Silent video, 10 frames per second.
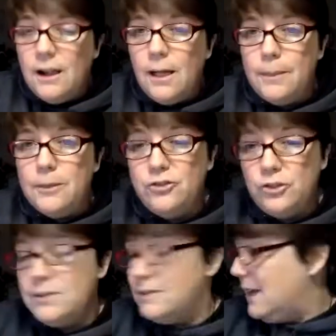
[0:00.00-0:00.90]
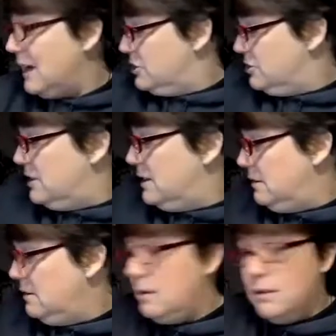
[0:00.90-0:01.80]
The juice is
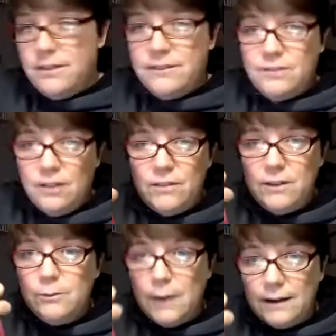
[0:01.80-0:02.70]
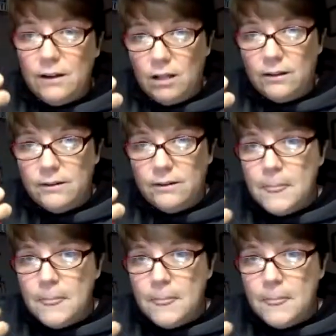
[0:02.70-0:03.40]
actually this lovely red color.